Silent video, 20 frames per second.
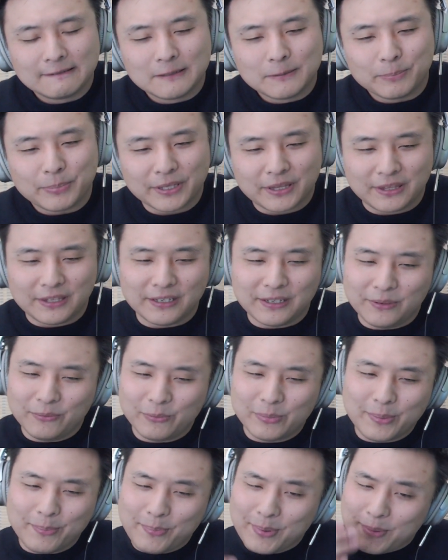
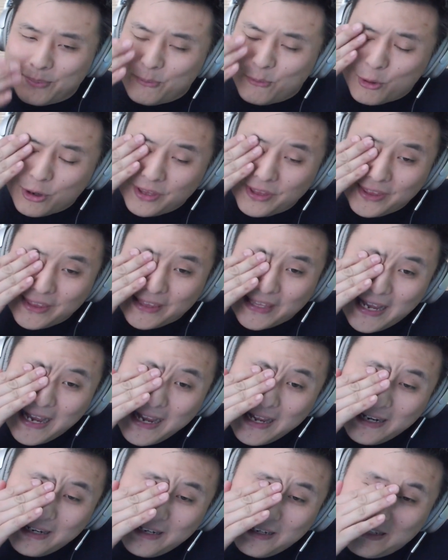But more than
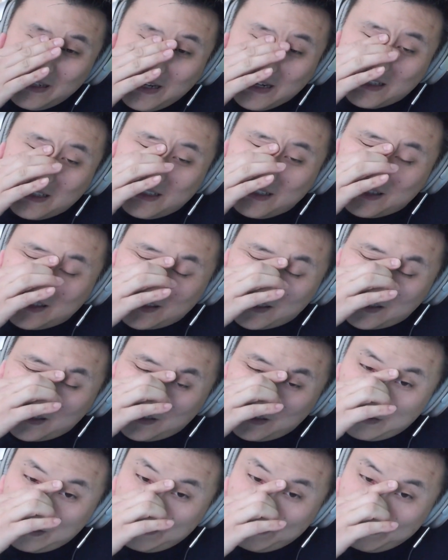that, like, it's
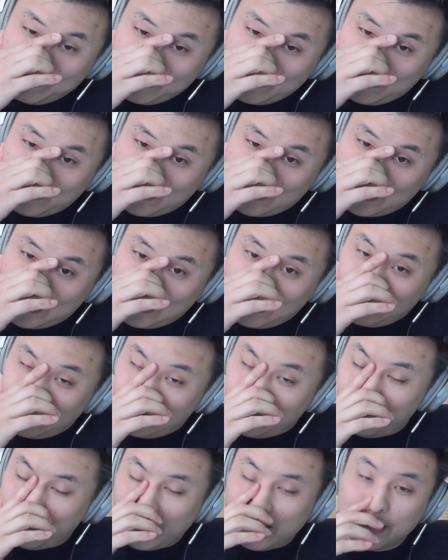
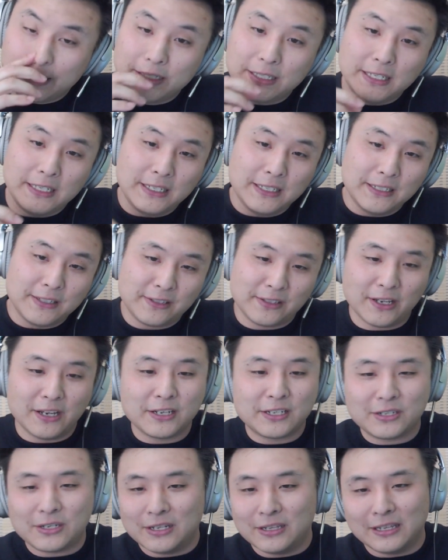the melody and
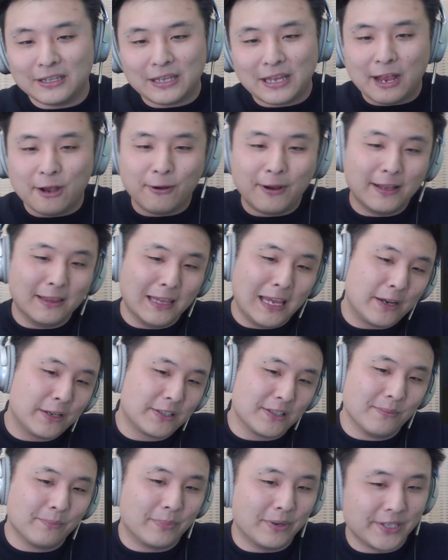such, and how I like
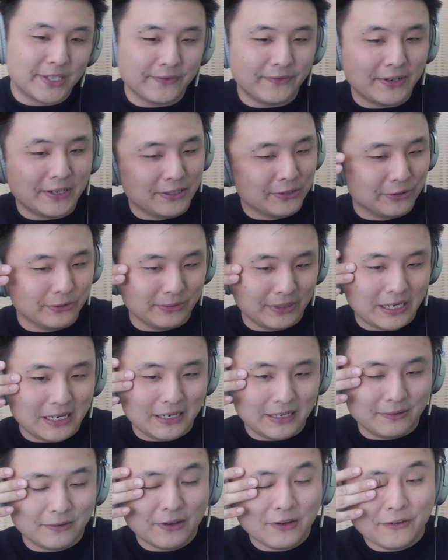some parts of it,
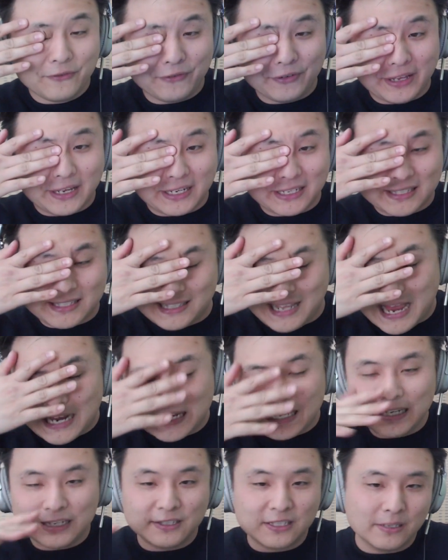and like it's
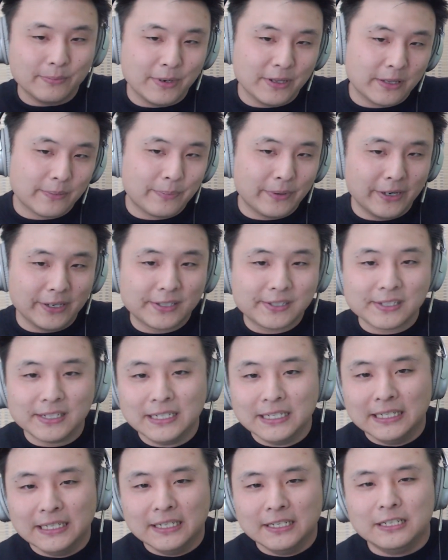lacking in some other parts.
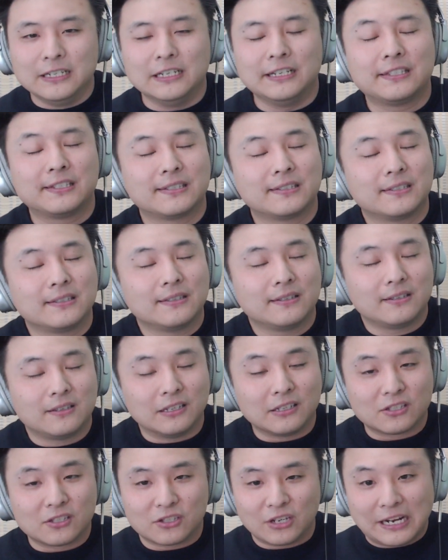It's
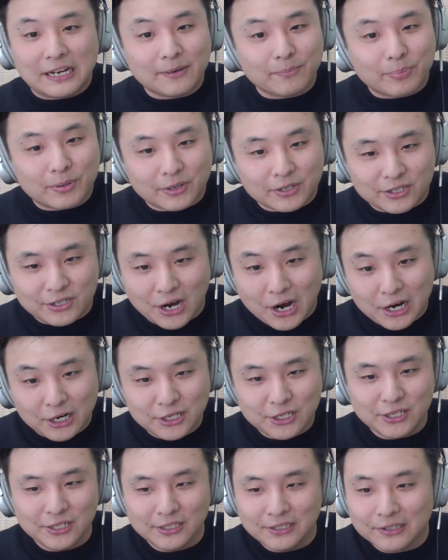this damn
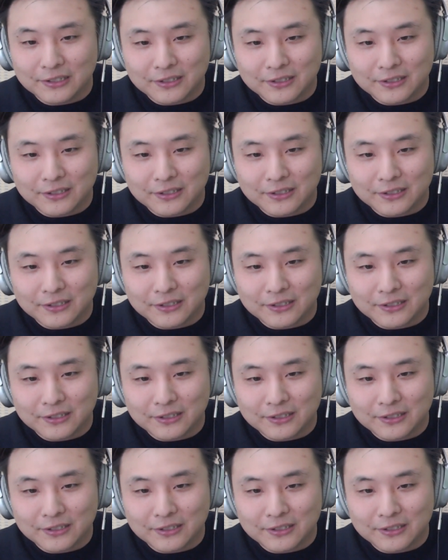production.